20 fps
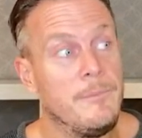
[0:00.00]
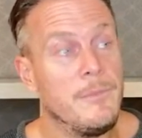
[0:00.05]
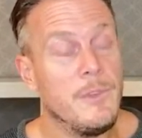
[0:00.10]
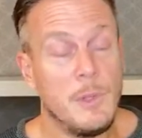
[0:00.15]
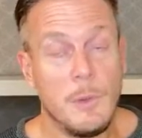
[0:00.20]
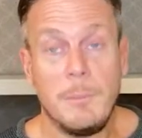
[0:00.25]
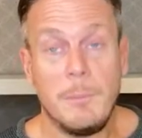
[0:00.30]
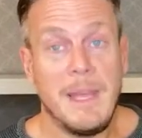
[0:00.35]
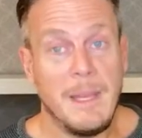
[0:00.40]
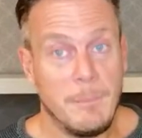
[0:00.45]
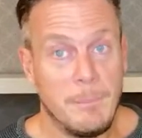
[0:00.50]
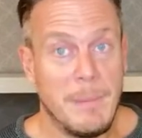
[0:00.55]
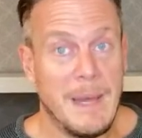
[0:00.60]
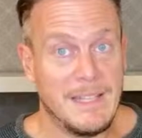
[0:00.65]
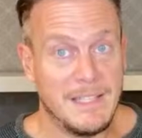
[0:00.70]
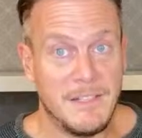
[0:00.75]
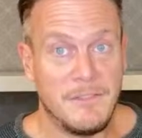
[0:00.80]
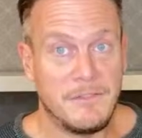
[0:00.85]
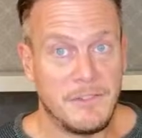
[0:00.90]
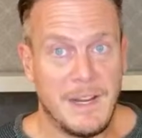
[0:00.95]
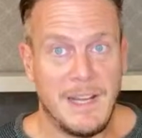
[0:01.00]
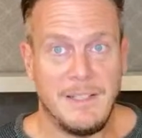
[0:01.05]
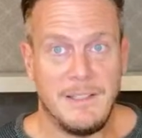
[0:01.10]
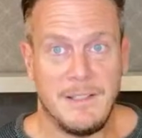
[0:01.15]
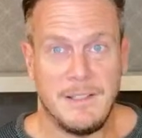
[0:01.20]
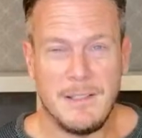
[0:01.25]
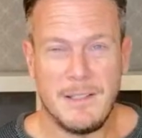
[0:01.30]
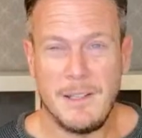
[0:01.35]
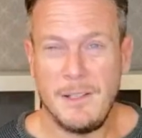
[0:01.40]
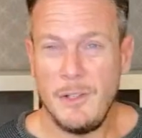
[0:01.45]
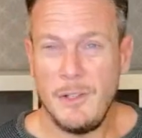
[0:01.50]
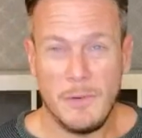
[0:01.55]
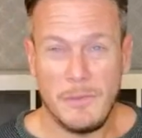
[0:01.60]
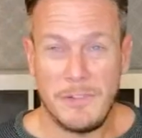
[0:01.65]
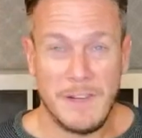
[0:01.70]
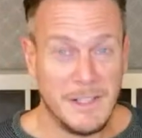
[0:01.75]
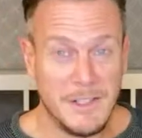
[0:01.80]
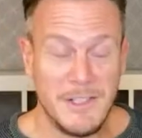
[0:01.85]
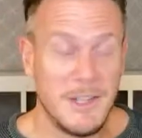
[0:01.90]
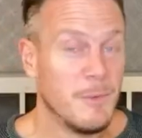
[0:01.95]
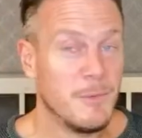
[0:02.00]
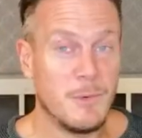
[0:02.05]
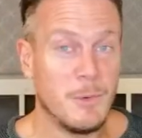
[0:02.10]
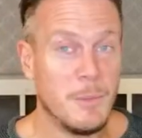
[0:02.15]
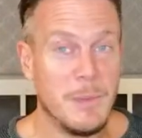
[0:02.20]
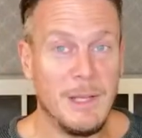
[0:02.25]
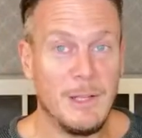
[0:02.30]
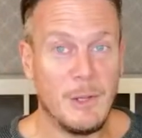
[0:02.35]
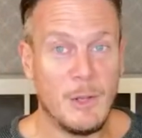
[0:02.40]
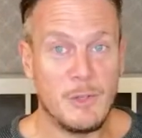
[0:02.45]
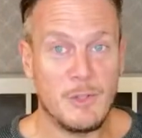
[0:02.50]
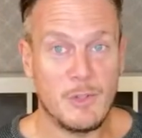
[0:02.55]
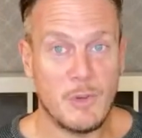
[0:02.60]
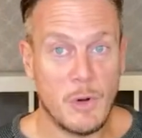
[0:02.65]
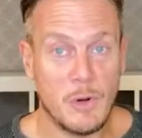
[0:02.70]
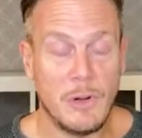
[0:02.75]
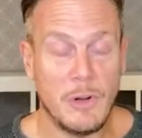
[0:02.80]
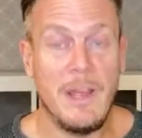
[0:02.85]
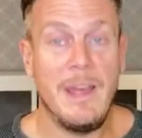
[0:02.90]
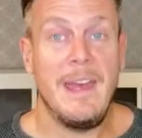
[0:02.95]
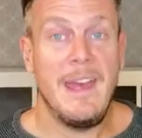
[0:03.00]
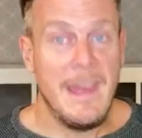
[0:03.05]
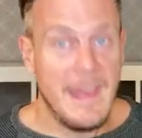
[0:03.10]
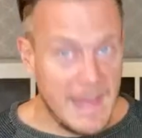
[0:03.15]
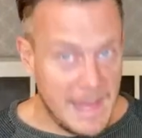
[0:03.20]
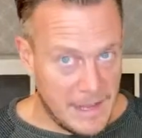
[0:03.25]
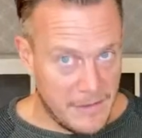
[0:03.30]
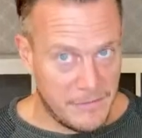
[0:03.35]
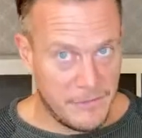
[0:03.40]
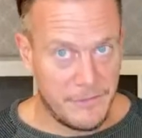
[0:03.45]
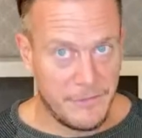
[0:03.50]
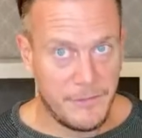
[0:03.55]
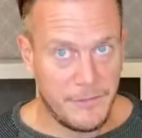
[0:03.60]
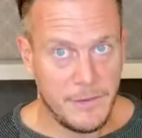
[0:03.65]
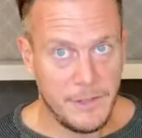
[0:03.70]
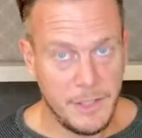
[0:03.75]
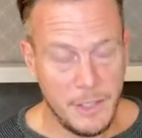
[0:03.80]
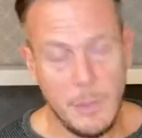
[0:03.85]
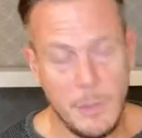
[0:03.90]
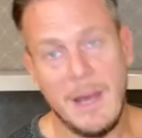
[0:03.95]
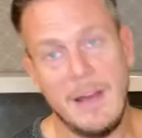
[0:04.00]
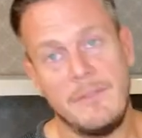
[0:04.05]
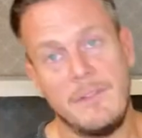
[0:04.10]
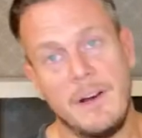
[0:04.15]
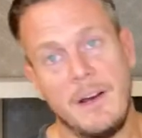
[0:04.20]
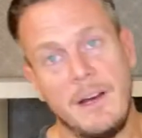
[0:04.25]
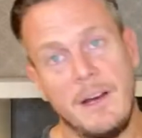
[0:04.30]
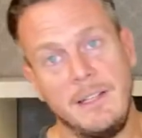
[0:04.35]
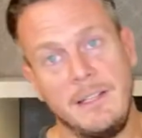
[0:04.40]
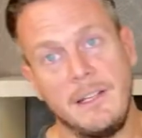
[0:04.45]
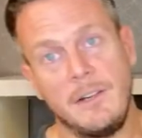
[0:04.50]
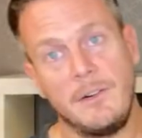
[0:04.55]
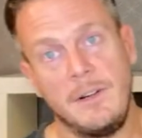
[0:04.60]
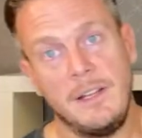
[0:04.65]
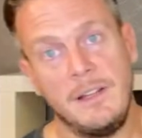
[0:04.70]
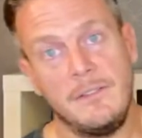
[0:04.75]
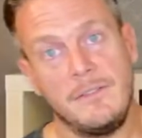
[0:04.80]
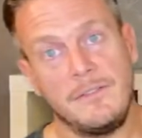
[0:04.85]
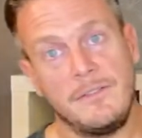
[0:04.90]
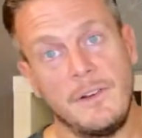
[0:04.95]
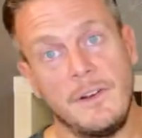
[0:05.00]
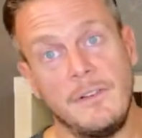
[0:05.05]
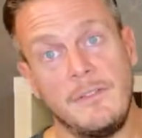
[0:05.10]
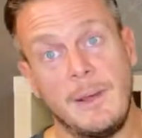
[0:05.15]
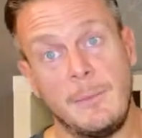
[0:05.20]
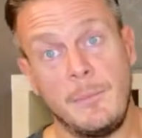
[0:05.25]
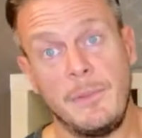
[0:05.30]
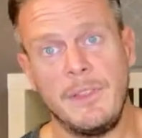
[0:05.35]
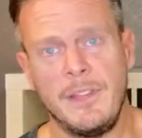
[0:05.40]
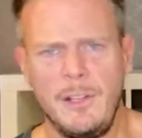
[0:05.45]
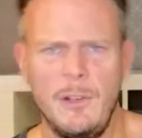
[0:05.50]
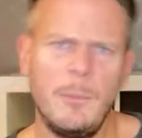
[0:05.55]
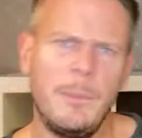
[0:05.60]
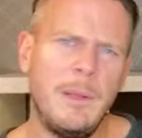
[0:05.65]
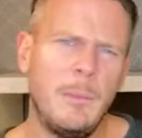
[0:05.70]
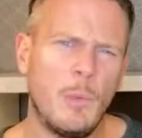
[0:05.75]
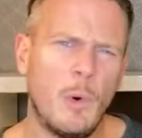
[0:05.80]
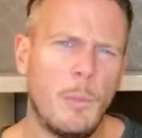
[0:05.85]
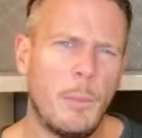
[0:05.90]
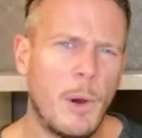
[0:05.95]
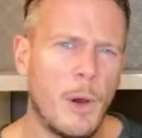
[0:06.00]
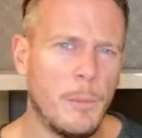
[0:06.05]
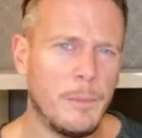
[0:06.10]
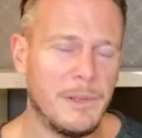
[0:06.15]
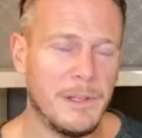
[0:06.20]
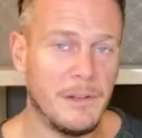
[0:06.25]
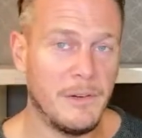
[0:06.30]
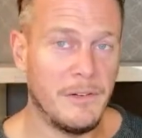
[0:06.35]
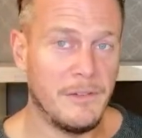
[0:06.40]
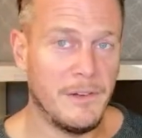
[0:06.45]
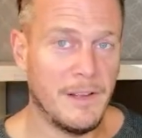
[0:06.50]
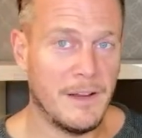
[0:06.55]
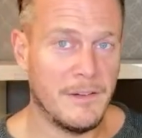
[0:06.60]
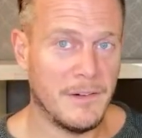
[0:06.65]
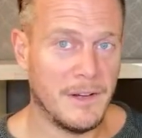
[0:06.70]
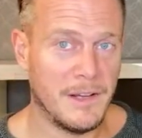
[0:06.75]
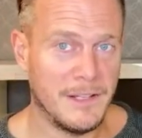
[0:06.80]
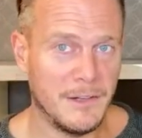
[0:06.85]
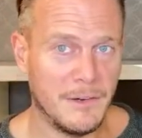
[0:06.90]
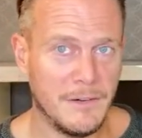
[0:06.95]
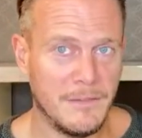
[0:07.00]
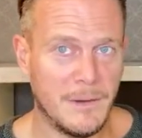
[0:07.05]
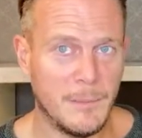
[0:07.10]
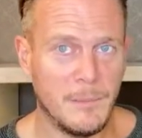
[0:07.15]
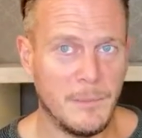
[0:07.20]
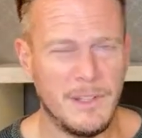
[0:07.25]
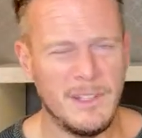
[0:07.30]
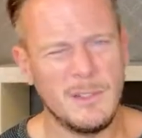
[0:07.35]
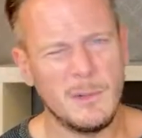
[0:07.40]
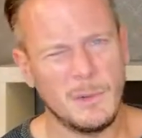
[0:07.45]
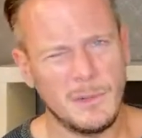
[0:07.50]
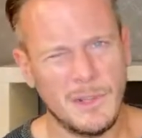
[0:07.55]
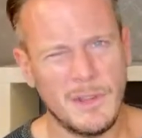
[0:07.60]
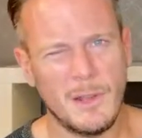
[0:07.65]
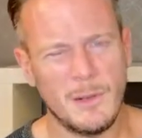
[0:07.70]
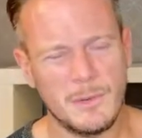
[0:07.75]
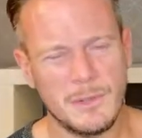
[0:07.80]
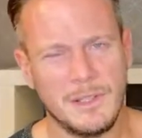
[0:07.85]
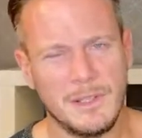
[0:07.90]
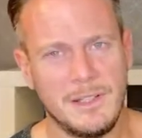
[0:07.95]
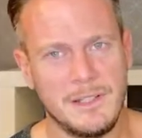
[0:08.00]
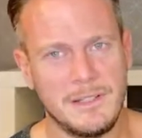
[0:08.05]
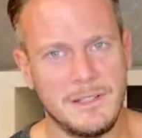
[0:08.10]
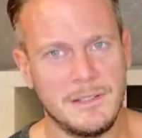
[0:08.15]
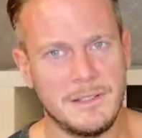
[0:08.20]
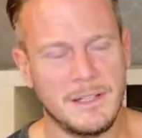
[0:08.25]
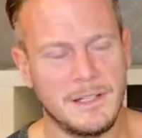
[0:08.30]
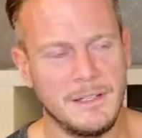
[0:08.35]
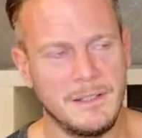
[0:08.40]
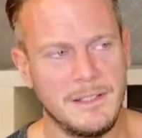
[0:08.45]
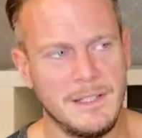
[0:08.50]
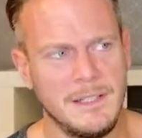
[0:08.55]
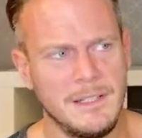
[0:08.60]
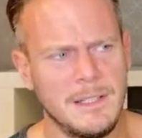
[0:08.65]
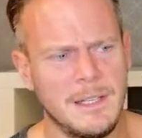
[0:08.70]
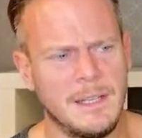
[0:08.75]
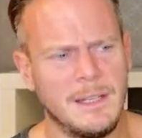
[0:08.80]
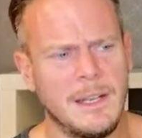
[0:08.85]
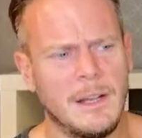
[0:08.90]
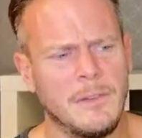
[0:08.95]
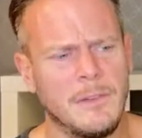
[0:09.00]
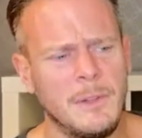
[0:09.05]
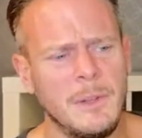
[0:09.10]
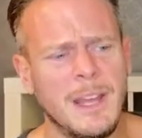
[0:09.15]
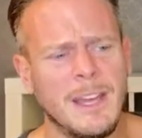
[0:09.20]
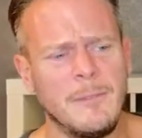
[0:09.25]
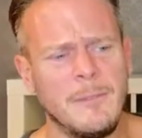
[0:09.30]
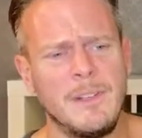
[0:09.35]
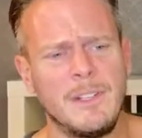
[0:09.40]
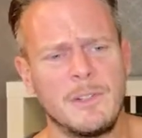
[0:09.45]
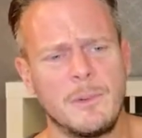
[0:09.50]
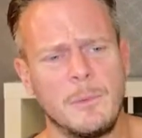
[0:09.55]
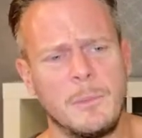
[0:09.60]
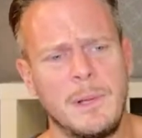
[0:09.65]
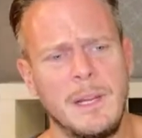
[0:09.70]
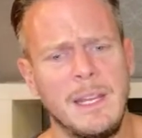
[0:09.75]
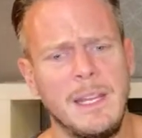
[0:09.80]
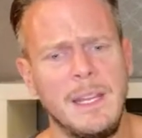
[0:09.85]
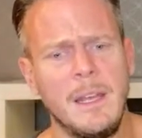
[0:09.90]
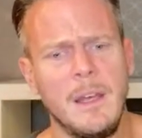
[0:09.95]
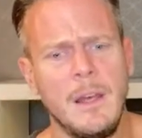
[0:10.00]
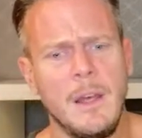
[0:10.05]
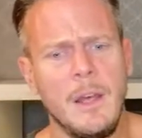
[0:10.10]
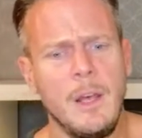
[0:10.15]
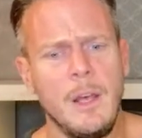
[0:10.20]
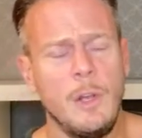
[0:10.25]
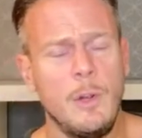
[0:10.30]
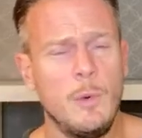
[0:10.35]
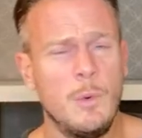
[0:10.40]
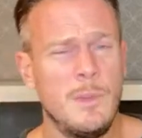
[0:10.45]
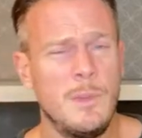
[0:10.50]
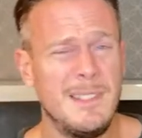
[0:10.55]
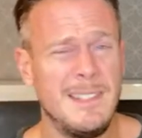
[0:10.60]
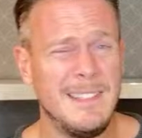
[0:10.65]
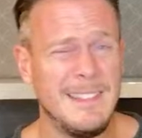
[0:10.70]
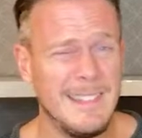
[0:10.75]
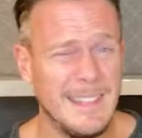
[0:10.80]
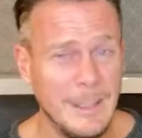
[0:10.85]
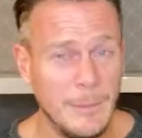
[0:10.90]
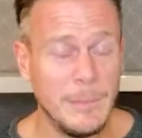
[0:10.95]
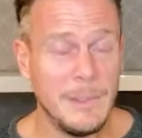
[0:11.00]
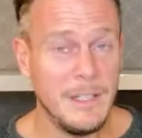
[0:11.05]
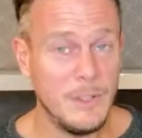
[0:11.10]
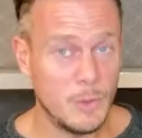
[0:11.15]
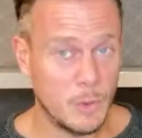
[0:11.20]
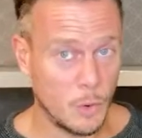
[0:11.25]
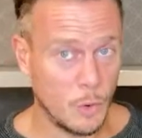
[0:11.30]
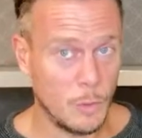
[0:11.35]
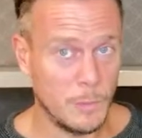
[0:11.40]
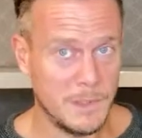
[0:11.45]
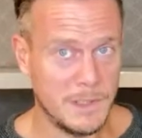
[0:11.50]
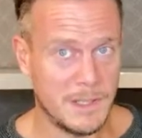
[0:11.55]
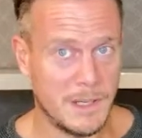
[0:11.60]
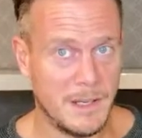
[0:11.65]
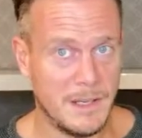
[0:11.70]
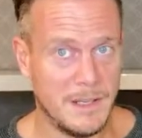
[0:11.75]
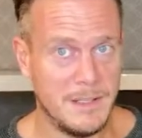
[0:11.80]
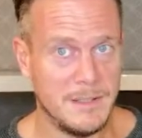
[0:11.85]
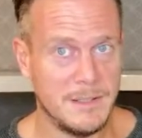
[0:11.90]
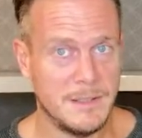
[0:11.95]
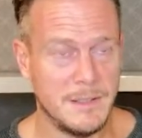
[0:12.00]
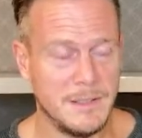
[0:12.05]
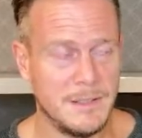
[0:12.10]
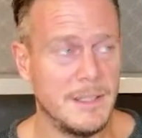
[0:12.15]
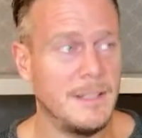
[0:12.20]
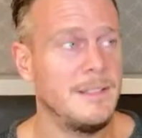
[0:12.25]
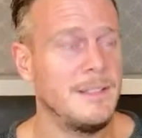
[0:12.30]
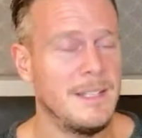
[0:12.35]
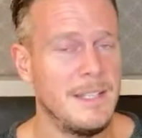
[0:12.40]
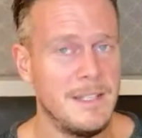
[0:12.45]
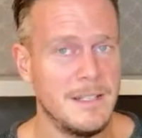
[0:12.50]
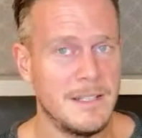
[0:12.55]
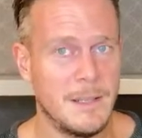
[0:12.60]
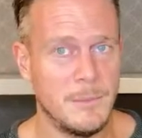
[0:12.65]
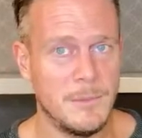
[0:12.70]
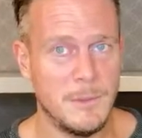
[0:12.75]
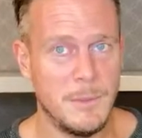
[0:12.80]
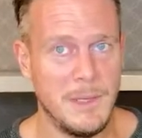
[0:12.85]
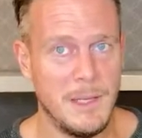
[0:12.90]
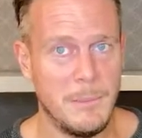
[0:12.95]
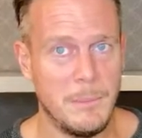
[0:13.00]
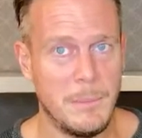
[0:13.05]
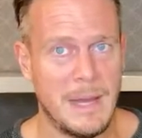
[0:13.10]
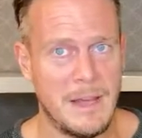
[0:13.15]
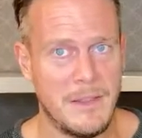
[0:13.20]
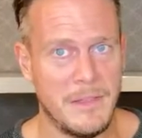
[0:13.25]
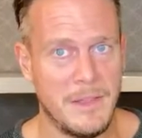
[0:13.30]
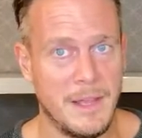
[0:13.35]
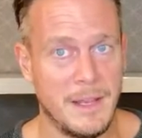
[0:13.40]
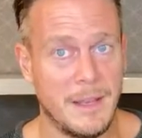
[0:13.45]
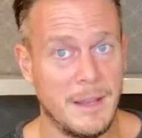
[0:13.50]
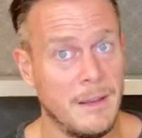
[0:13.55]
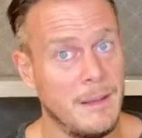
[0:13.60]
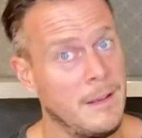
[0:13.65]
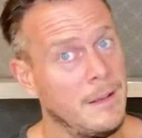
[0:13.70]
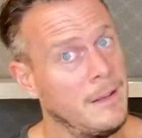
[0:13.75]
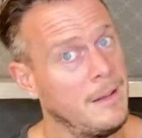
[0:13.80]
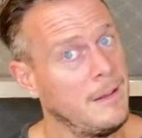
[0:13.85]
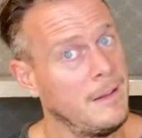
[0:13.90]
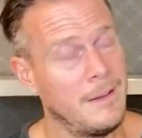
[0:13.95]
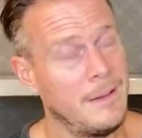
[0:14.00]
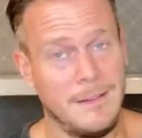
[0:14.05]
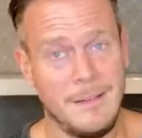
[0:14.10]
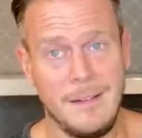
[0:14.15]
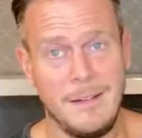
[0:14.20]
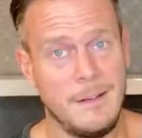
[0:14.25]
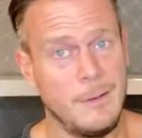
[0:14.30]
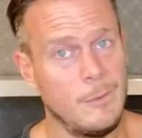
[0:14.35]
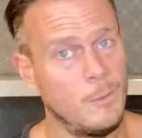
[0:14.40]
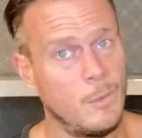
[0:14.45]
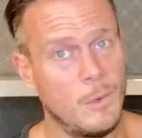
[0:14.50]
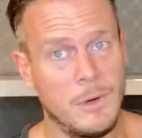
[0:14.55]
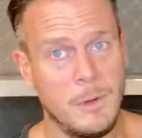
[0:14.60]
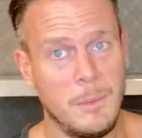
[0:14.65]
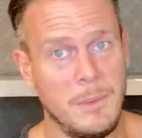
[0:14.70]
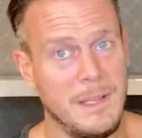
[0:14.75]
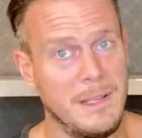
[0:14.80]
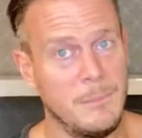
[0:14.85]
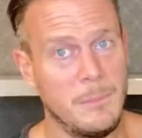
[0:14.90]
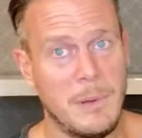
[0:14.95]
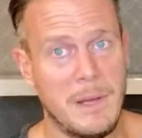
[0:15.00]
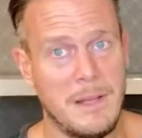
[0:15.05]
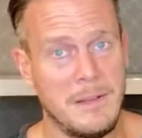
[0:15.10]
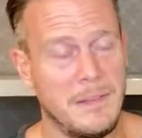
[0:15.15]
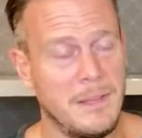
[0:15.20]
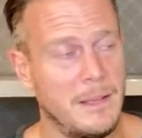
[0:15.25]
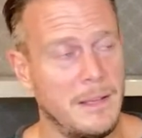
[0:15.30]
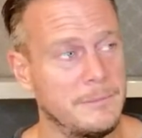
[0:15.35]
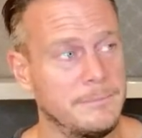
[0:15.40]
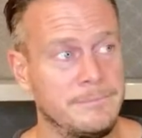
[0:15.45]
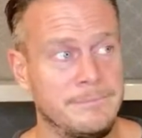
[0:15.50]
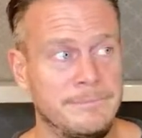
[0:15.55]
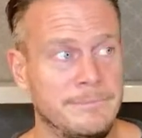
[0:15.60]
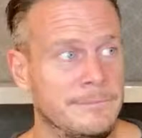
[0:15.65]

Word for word: you'll make better friends and your friendships will be a lot stronger if you have a high degree of empathy. You'll be more popular if you have a high degree of empathy. So under those conditions, I could teach it. Now, if you gave me somebody who was deeply traumatized and said, teach them to be empathic, and they didn't want to be empathic,